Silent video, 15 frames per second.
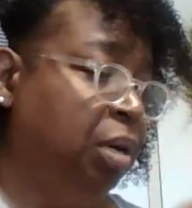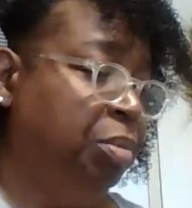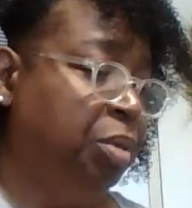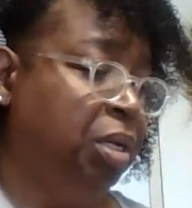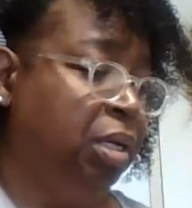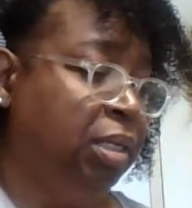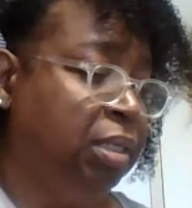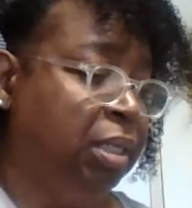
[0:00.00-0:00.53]

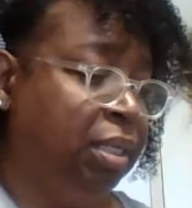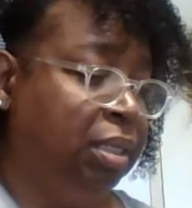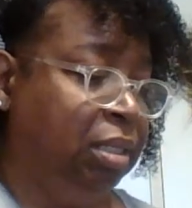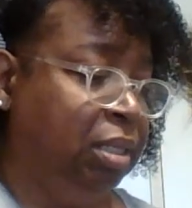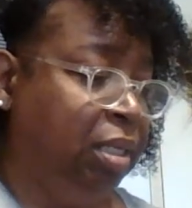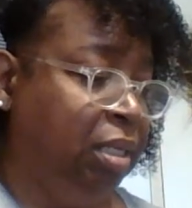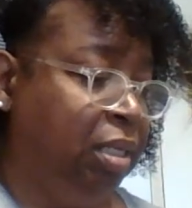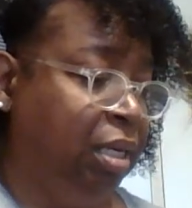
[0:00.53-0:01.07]
because I
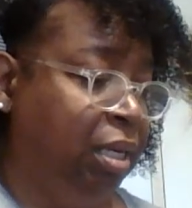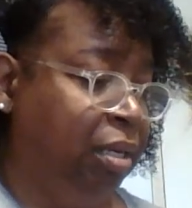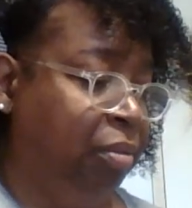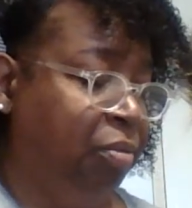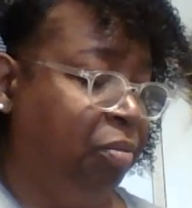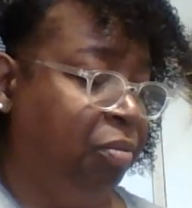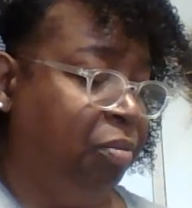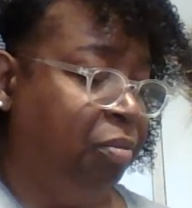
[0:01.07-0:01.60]
seen
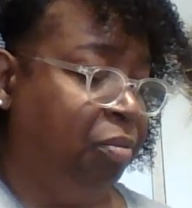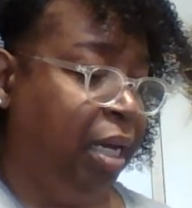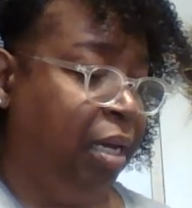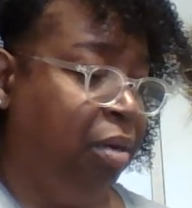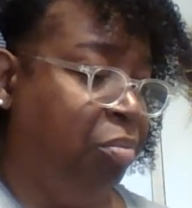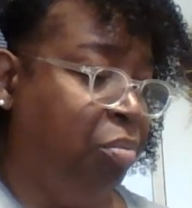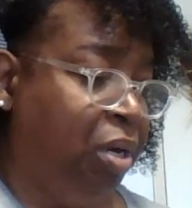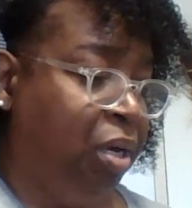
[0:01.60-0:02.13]
that we had
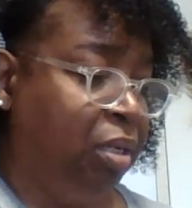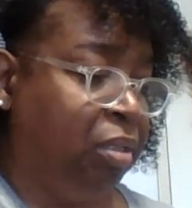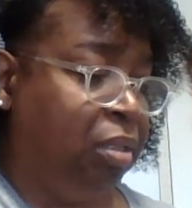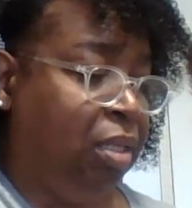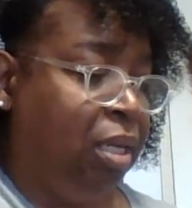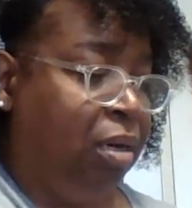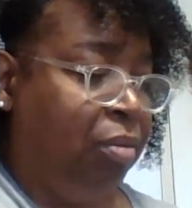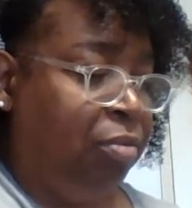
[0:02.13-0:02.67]
a box
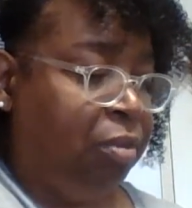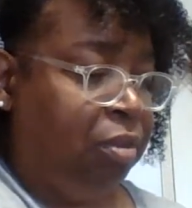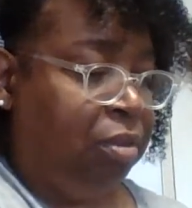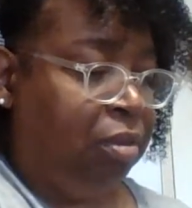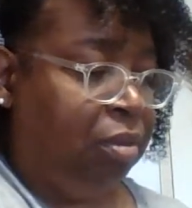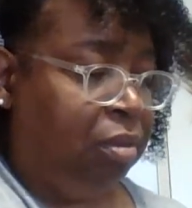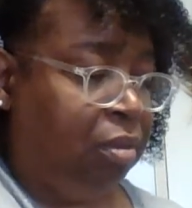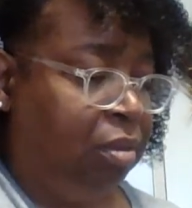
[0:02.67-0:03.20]
that was
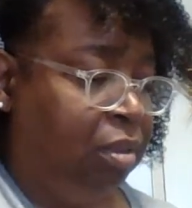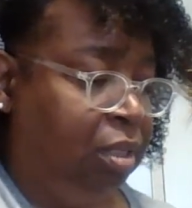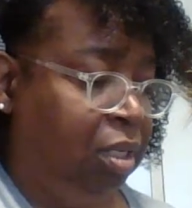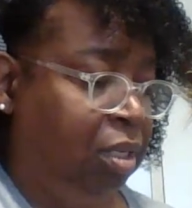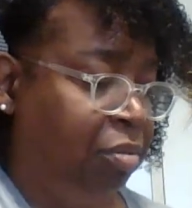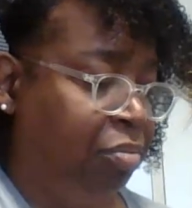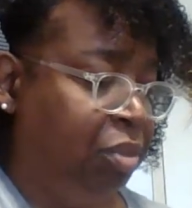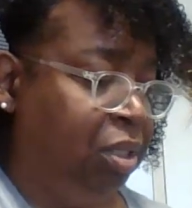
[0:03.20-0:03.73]

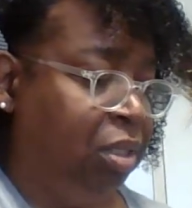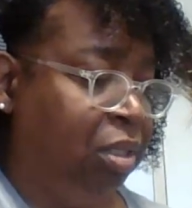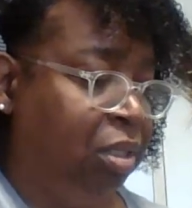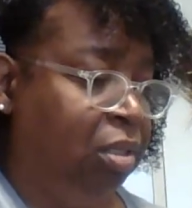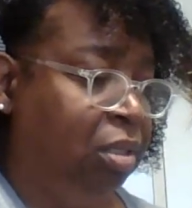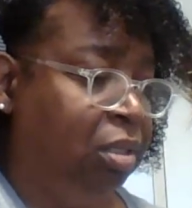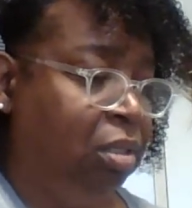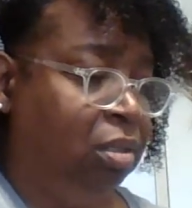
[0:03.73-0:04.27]
empty.
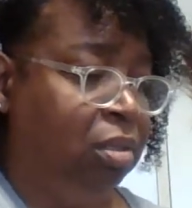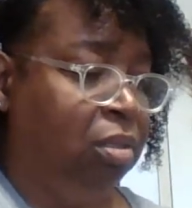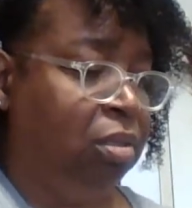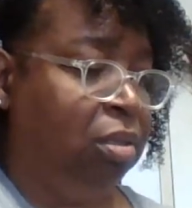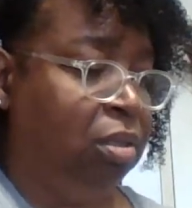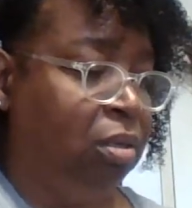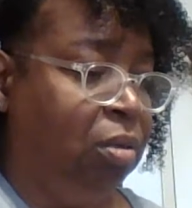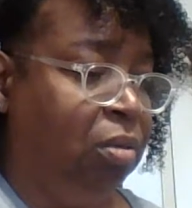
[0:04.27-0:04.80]

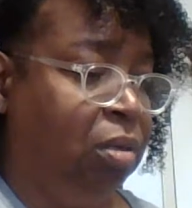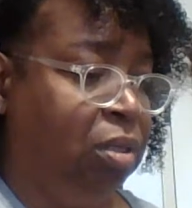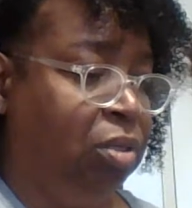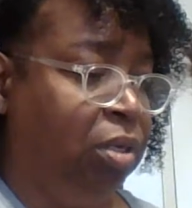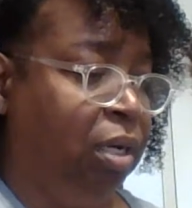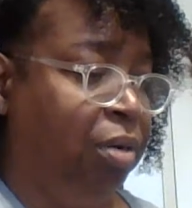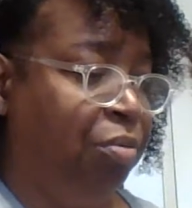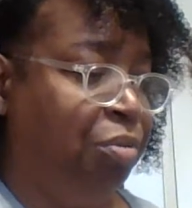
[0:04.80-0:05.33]
So I
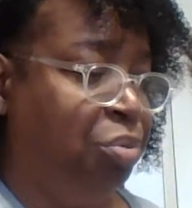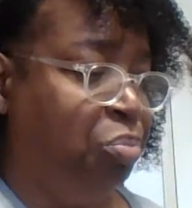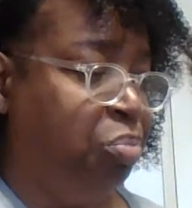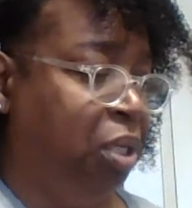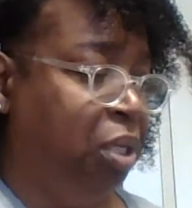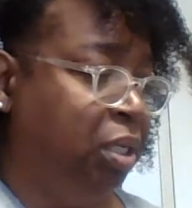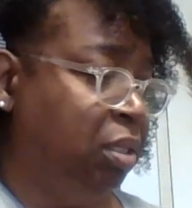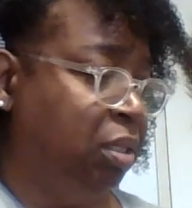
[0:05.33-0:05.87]
try to
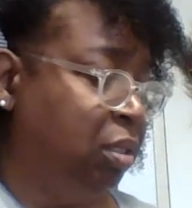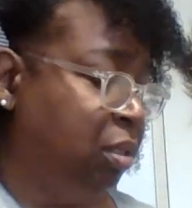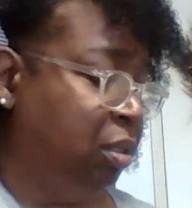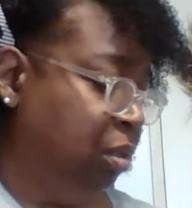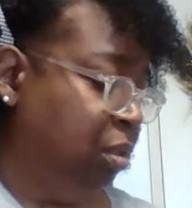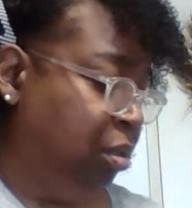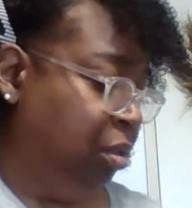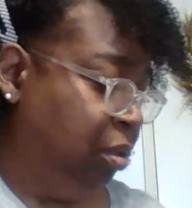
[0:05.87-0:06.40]
replace
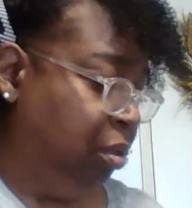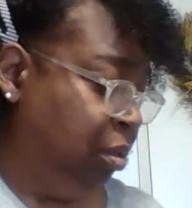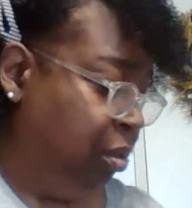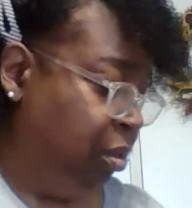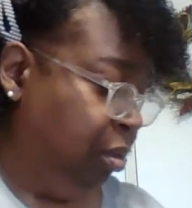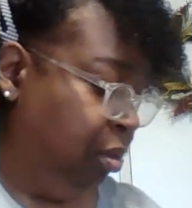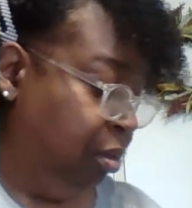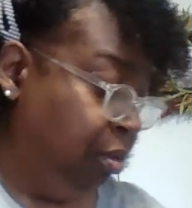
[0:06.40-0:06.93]

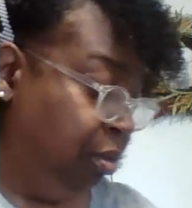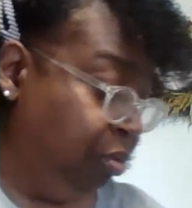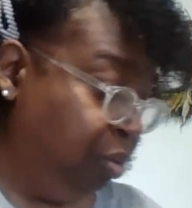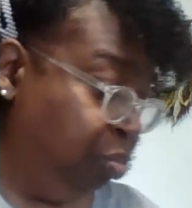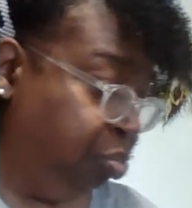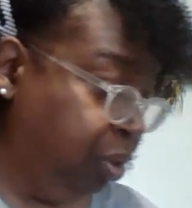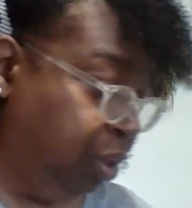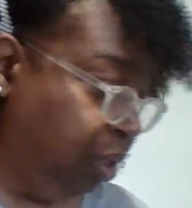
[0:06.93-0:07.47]

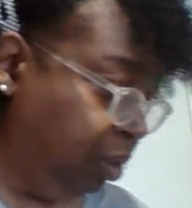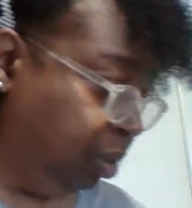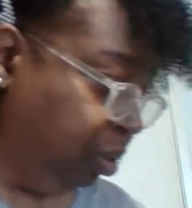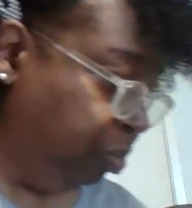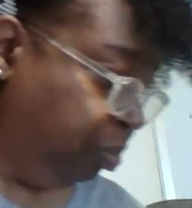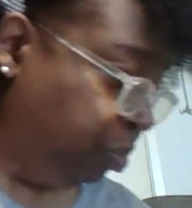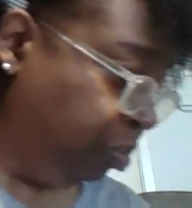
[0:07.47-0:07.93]
replace a